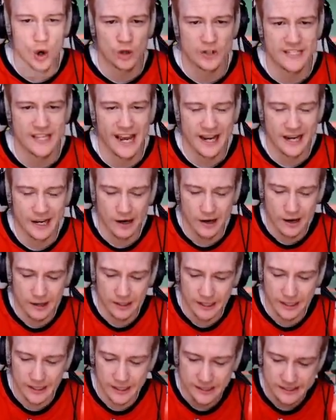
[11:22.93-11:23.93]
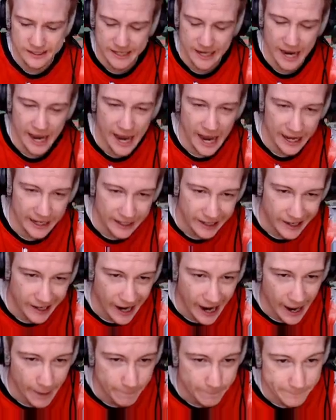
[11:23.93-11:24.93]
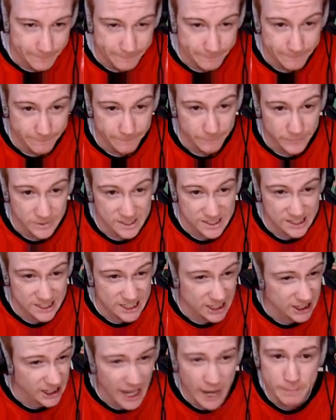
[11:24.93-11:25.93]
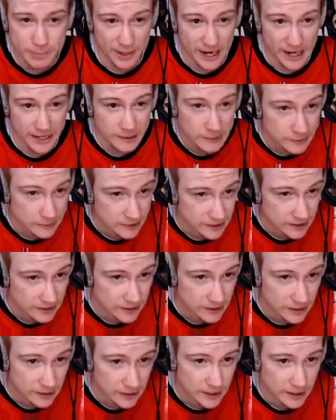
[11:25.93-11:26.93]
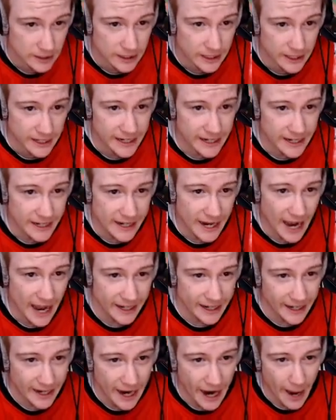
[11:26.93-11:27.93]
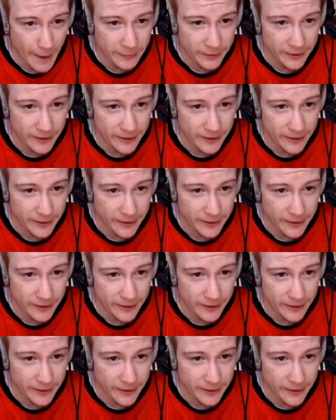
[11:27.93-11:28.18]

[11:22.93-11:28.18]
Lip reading: Zach Collins got caught sleeping. He got caught